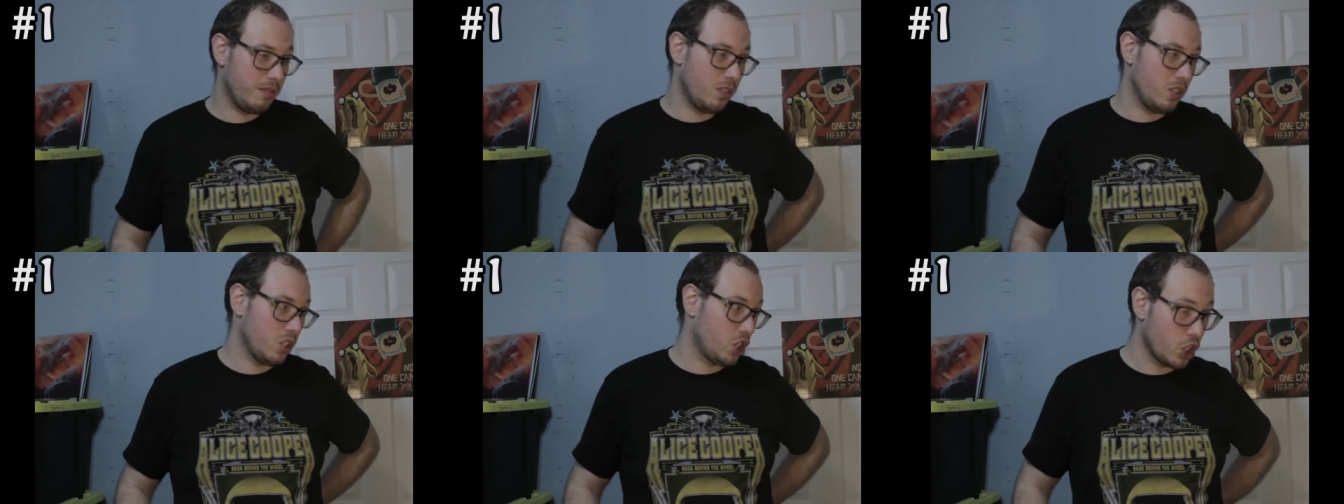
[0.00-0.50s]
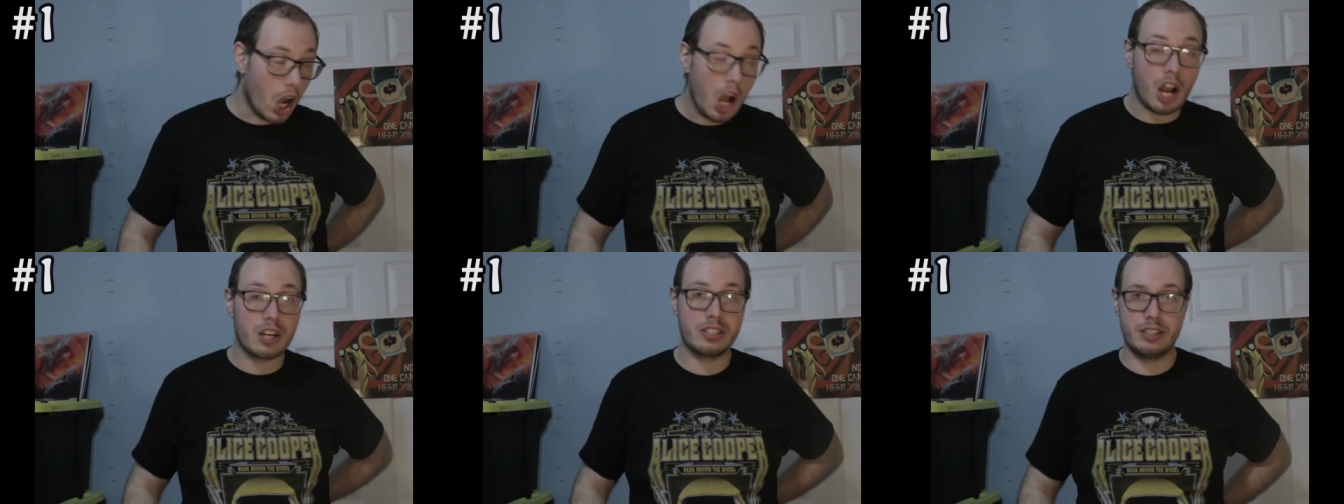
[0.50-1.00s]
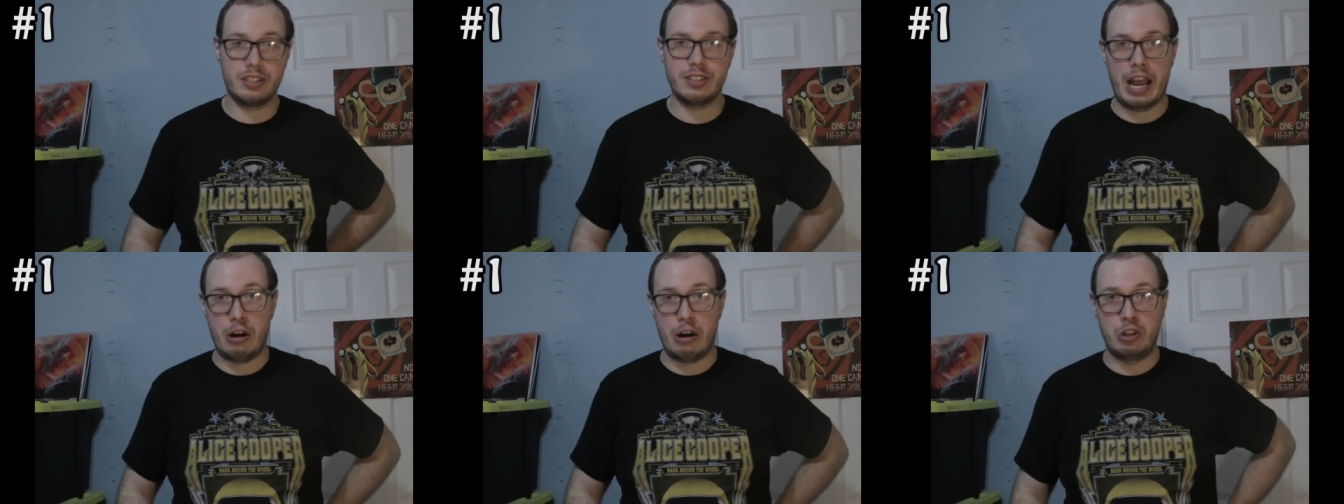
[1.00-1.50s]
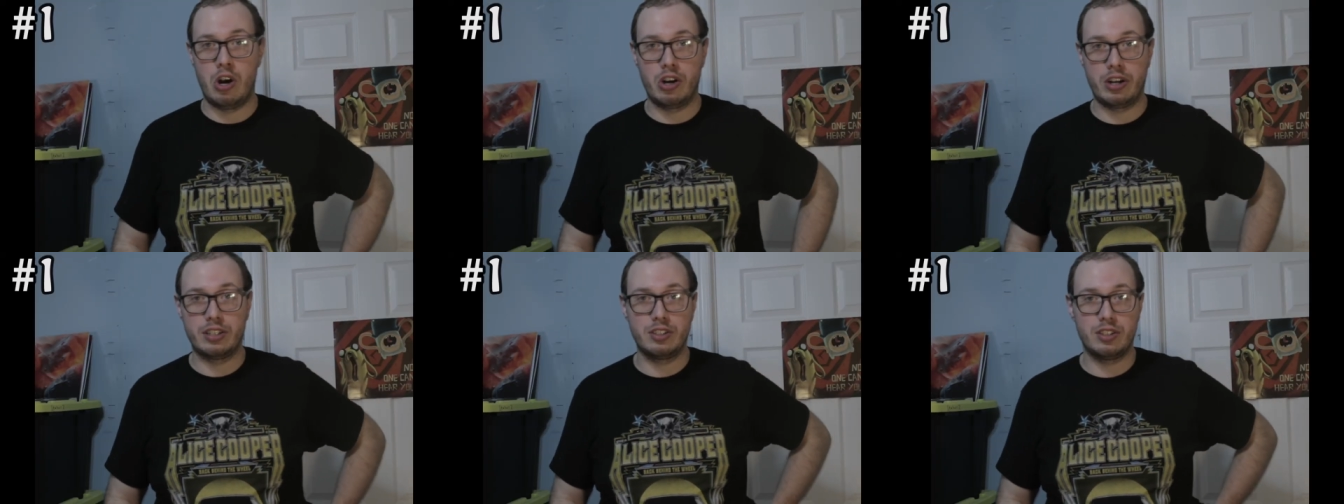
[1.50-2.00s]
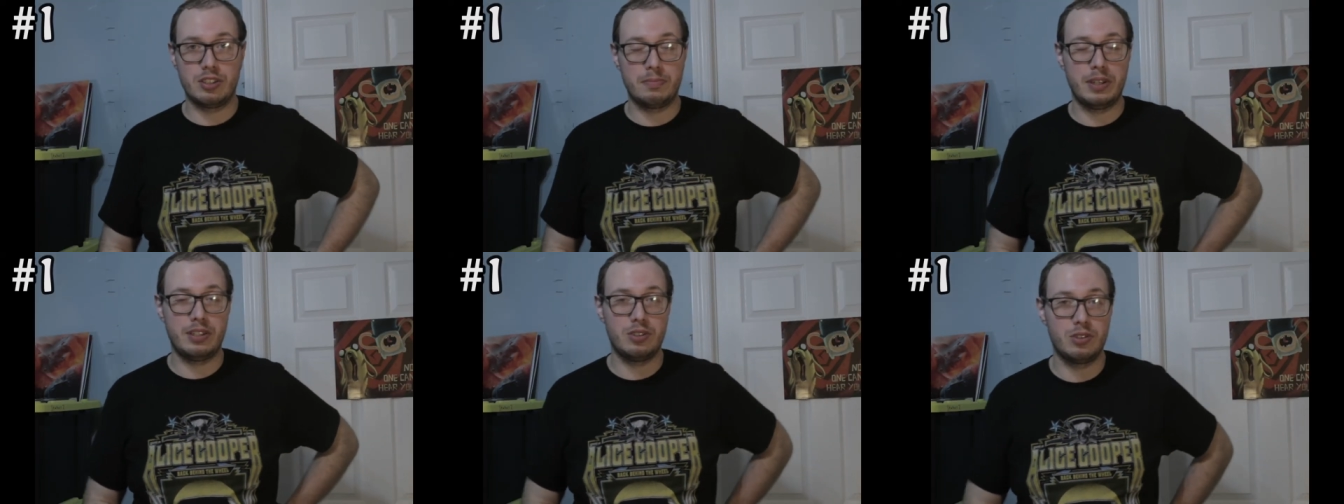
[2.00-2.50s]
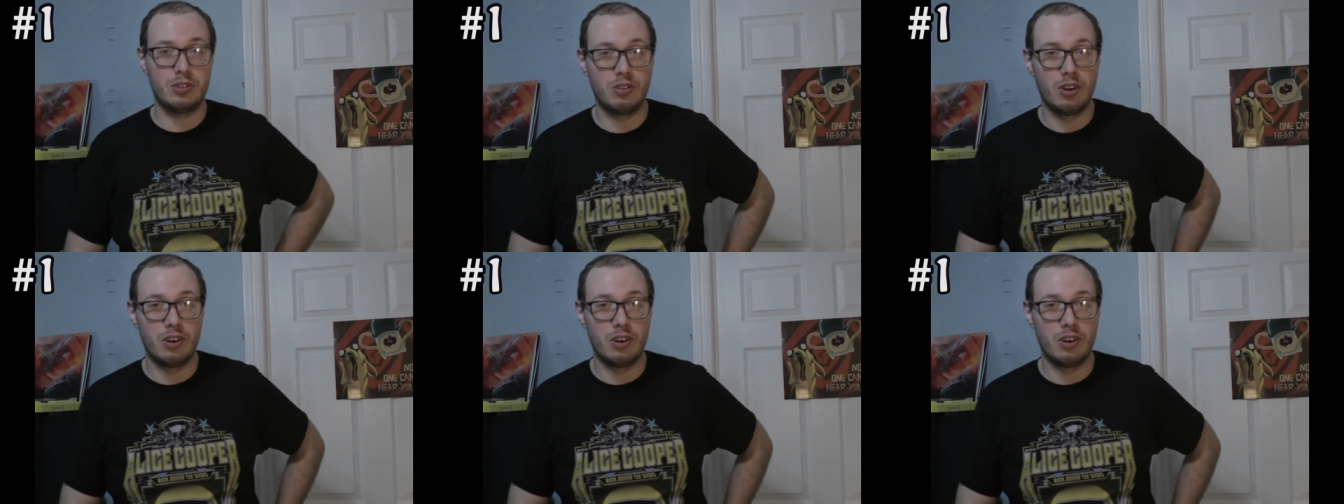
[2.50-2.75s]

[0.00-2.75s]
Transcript: Shocked how long it took me to